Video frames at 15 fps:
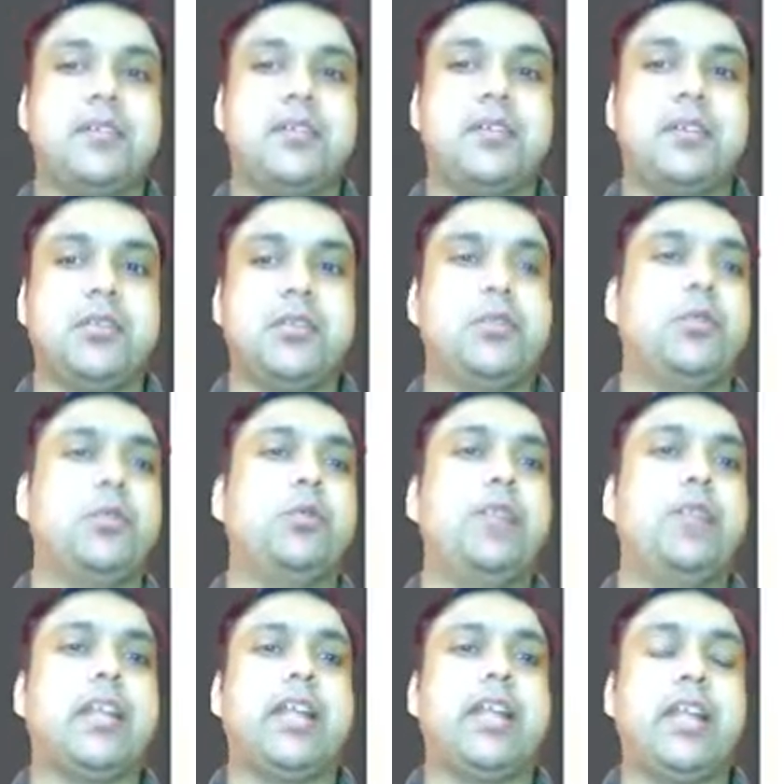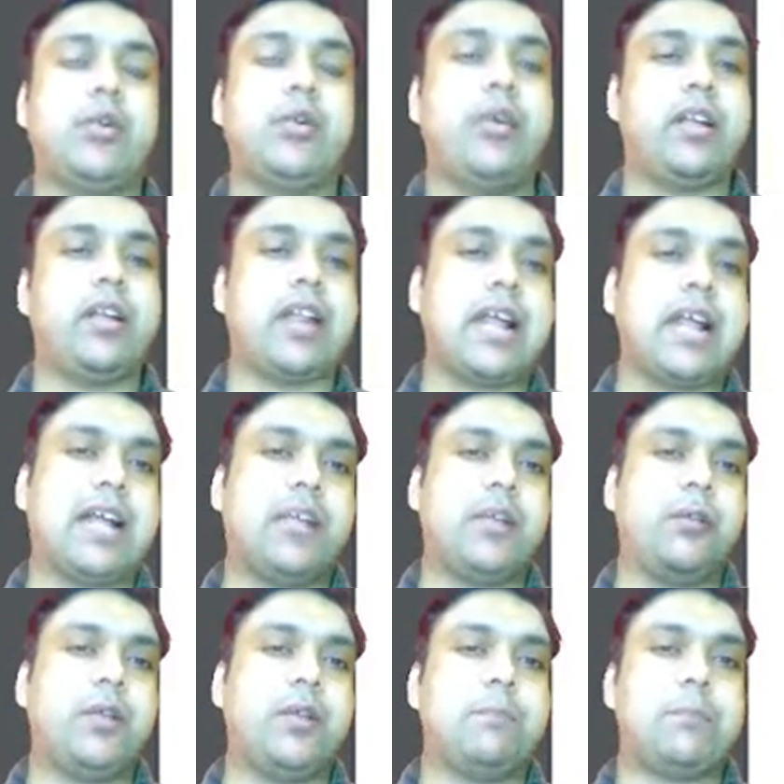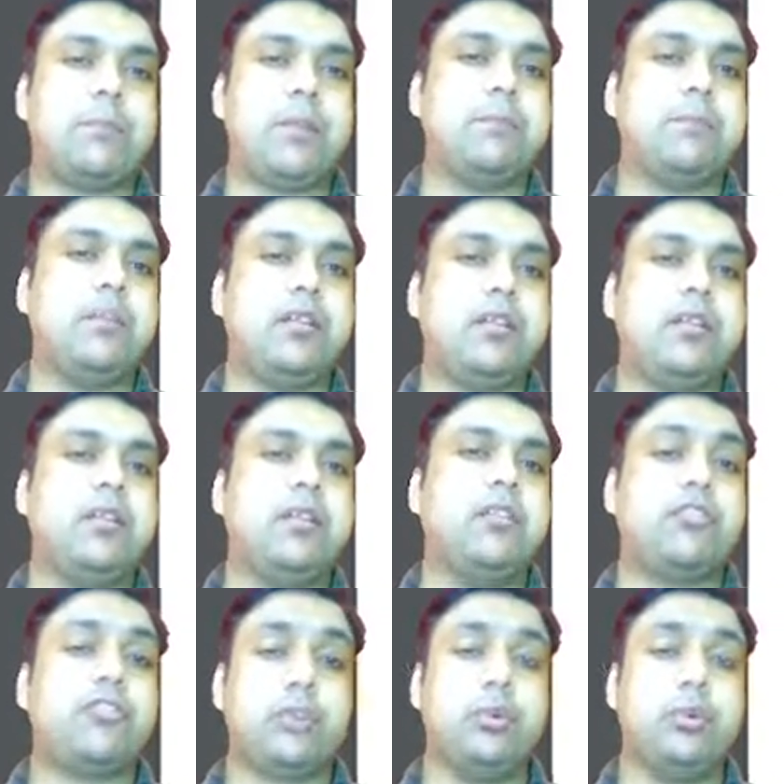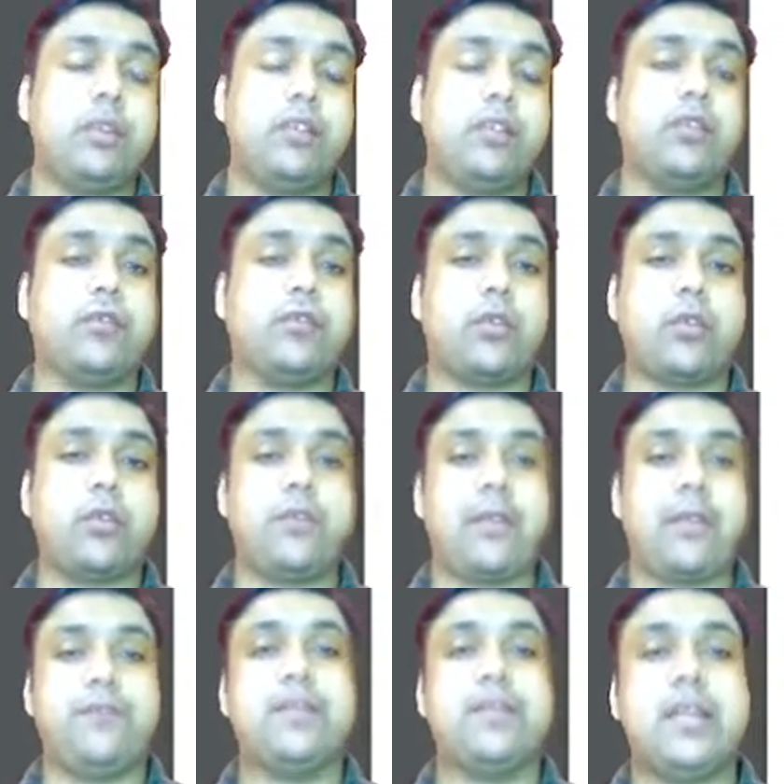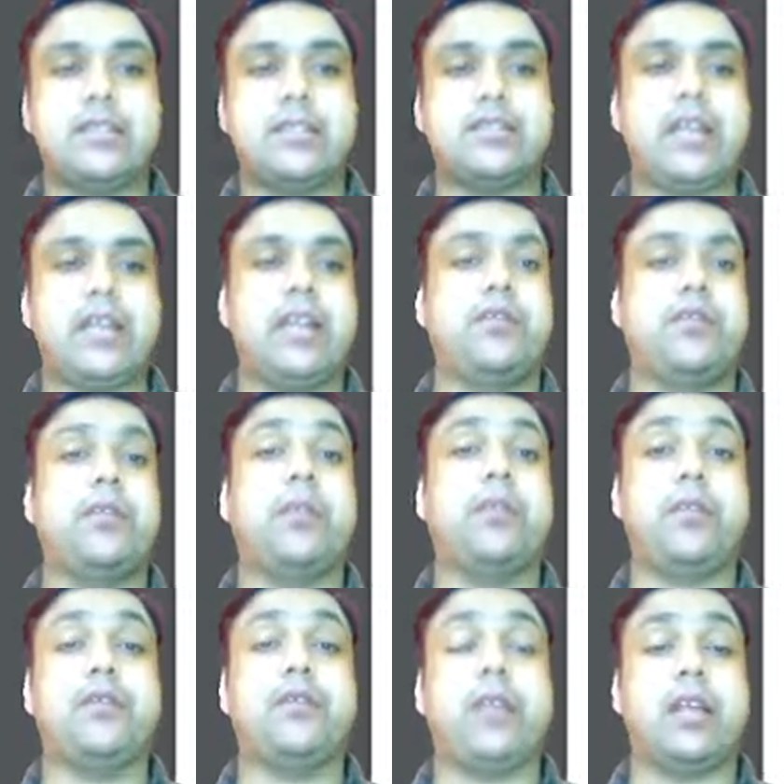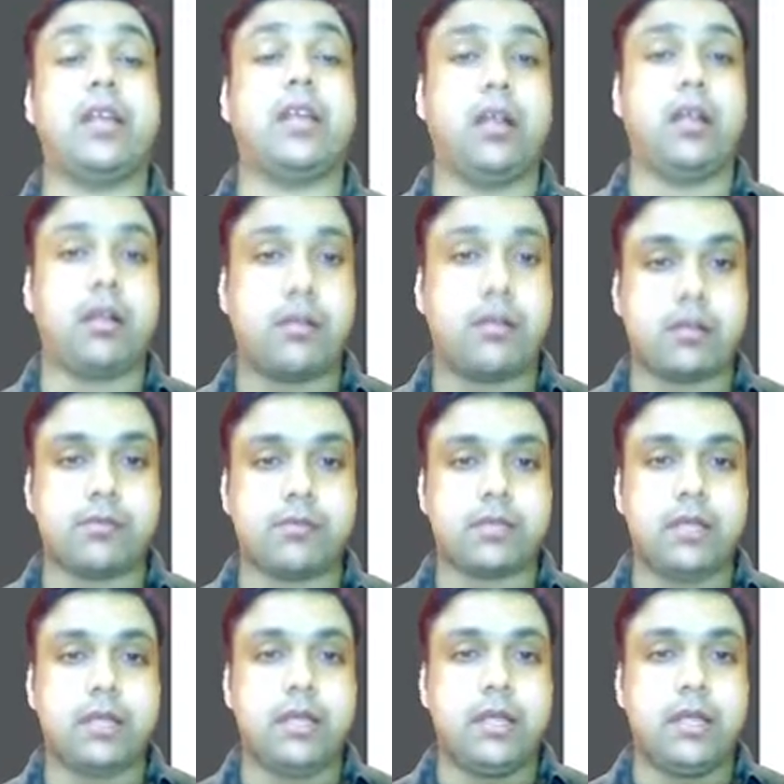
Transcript: you will get to interact with people, students from different states, from different countries.